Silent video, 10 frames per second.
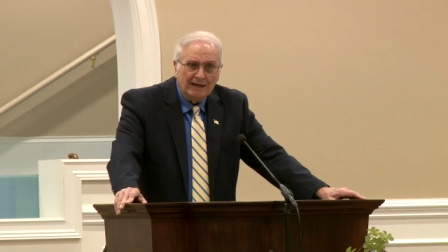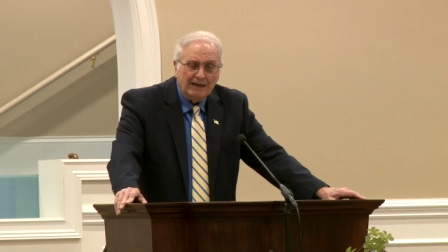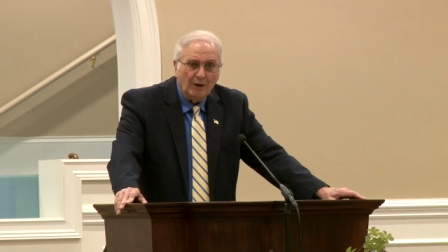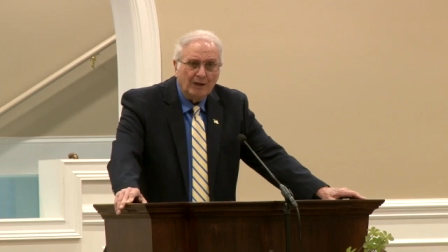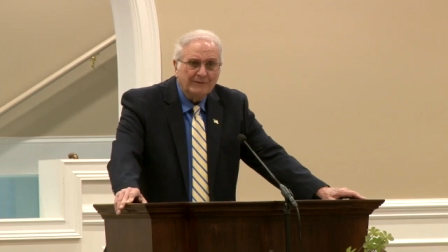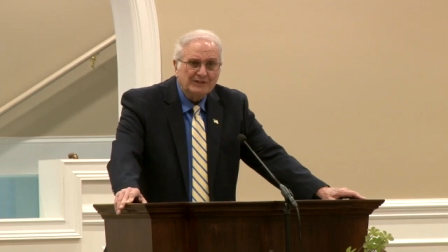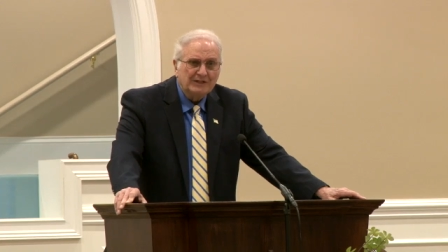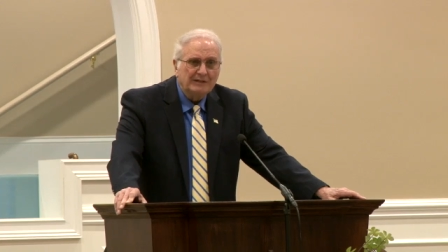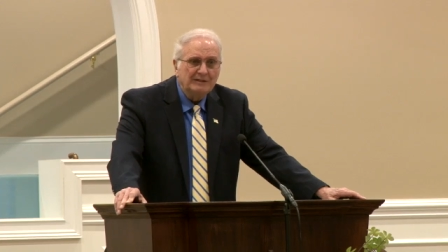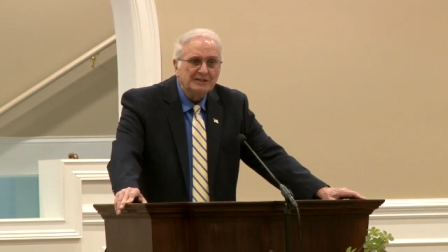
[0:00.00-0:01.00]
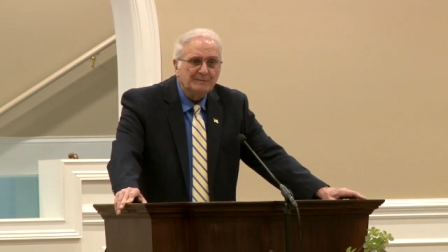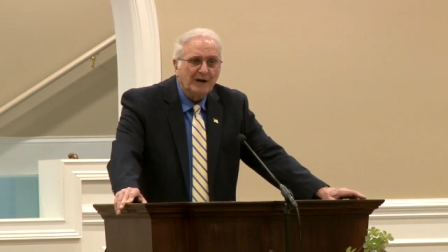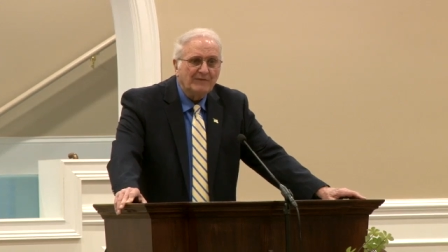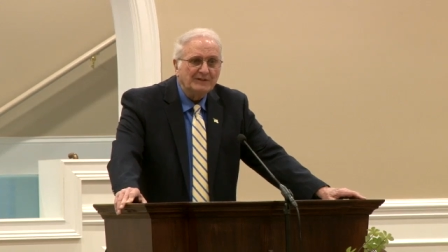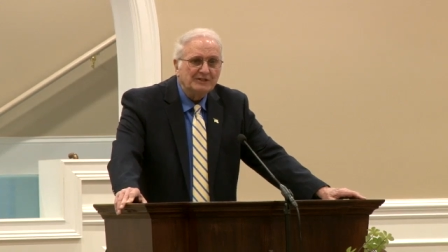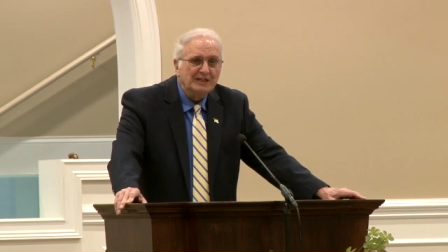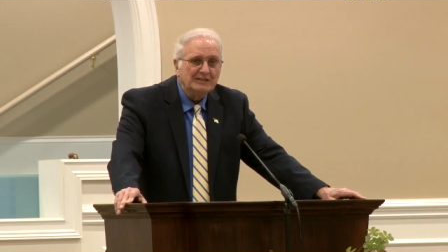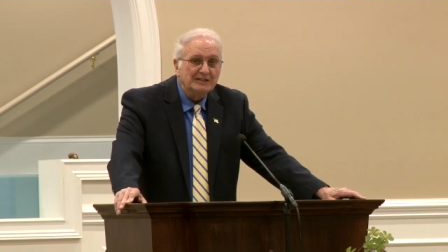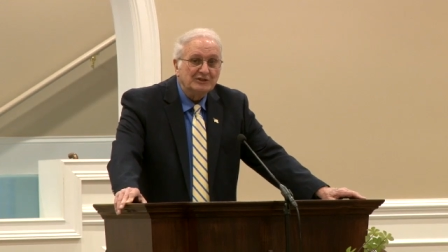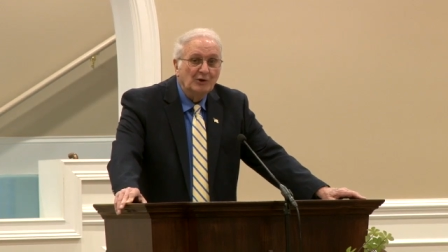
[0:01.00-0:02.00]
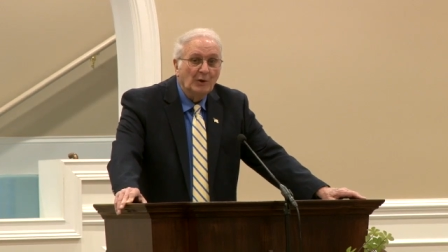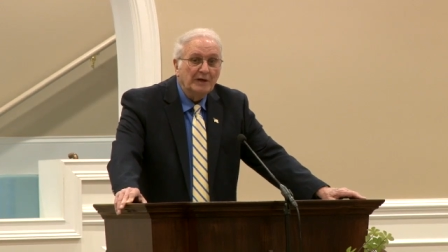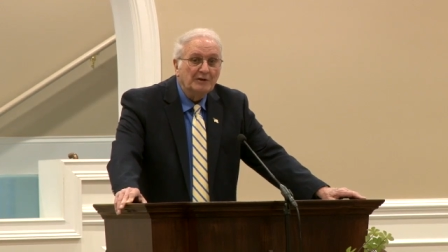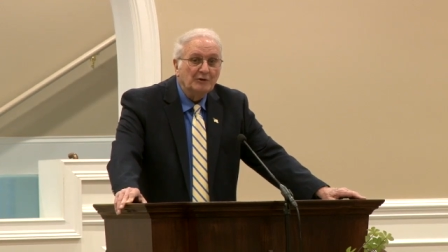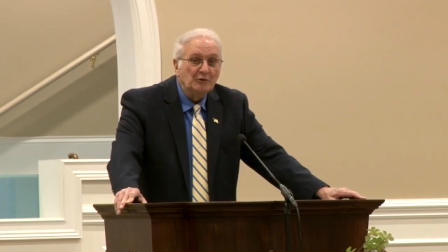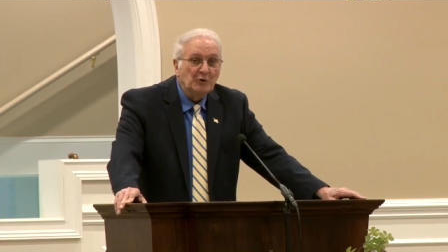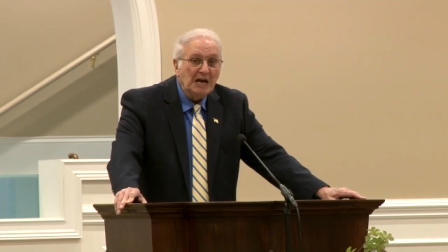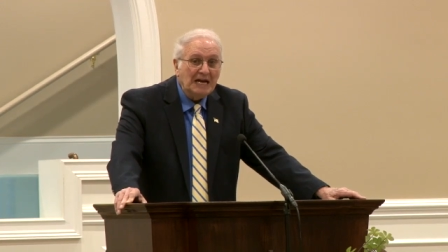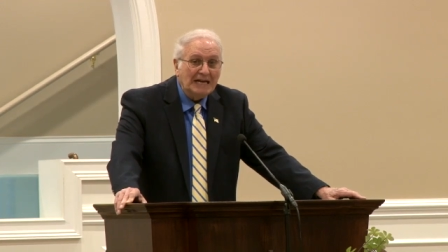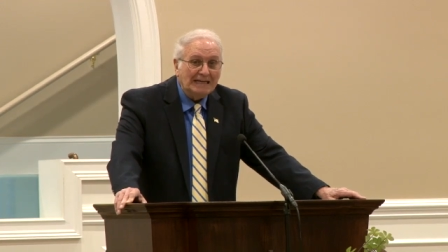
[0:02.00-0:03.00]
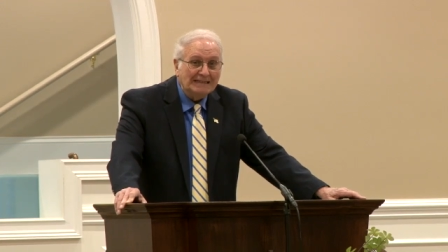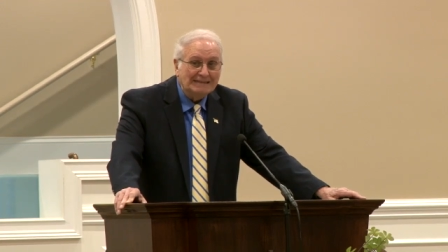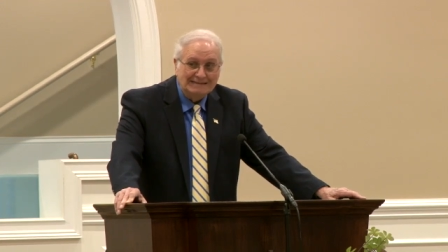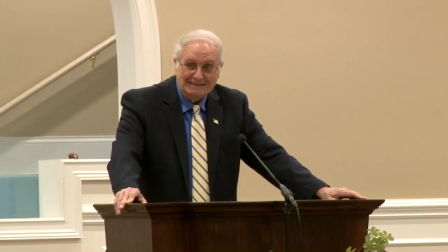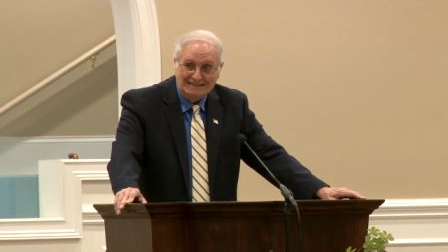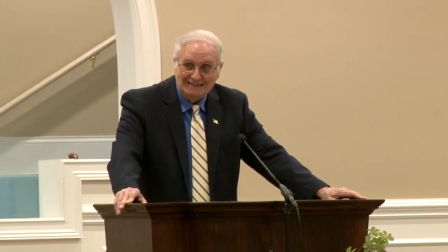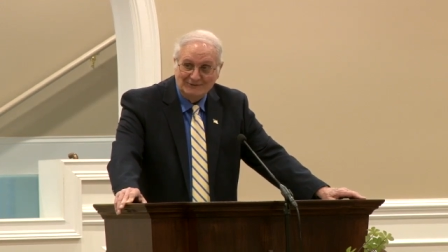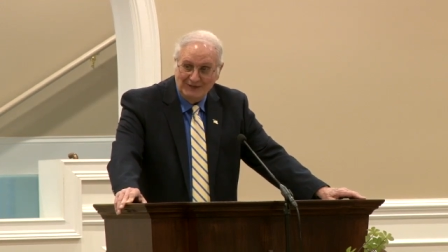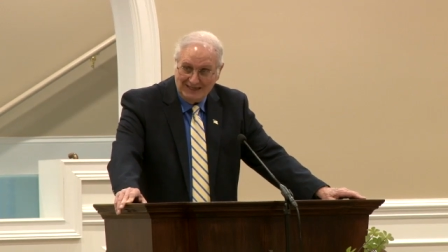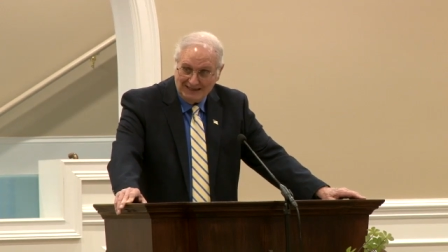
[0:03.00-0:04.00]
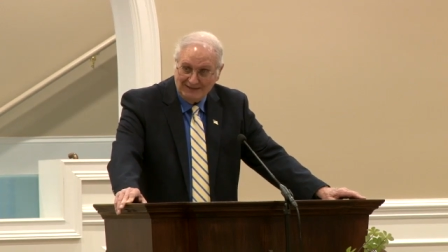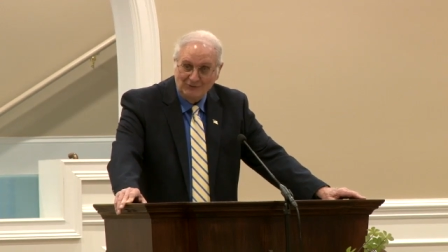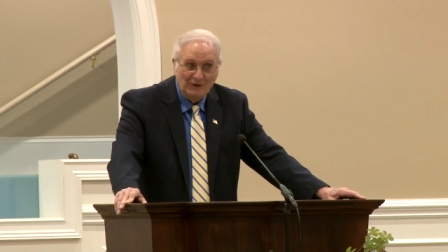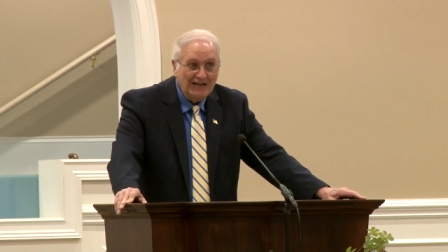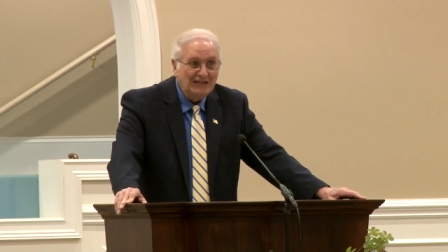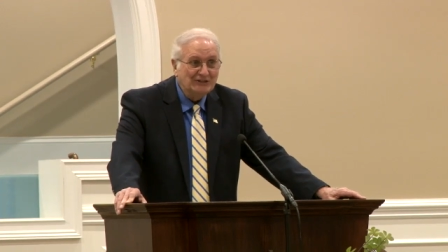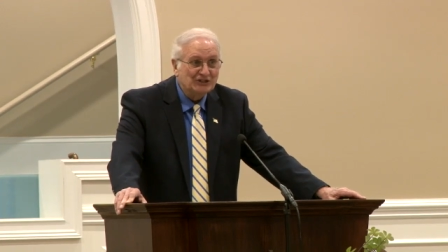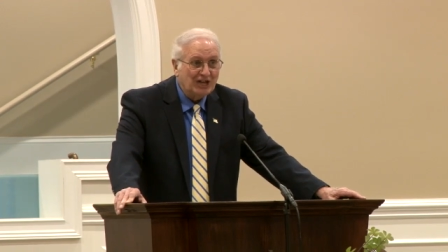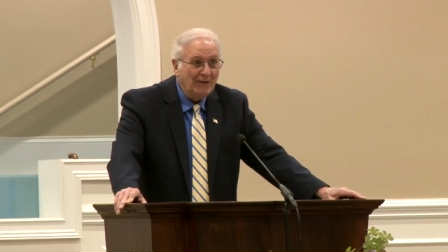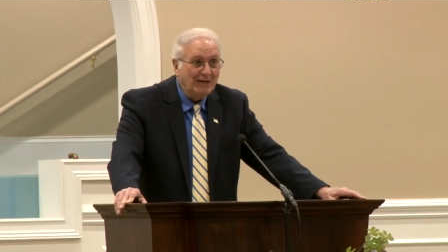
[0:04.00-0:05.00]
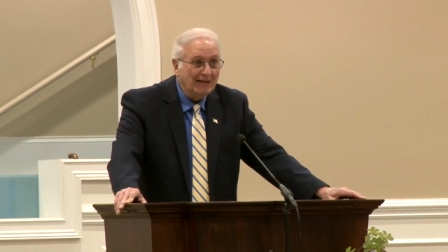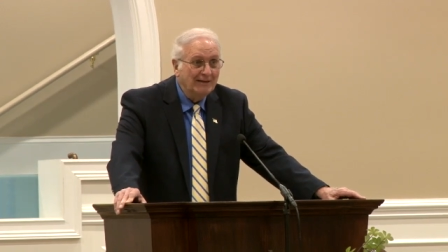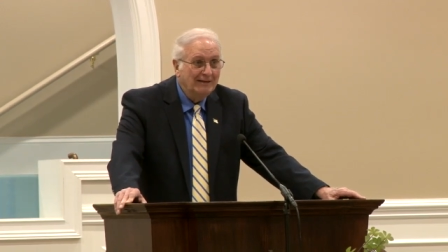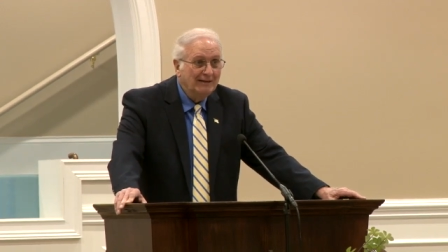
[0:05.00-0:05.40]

And all of a sudden, this prophet says it's going to rain. Get ready, the rain's coming.